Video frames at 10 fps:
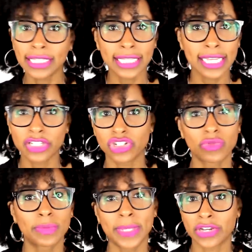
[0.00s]
the things that you
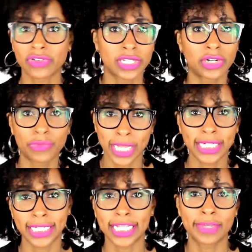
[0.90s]
would be interested in
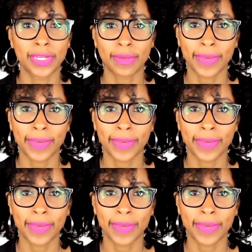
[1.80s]
writing an ebook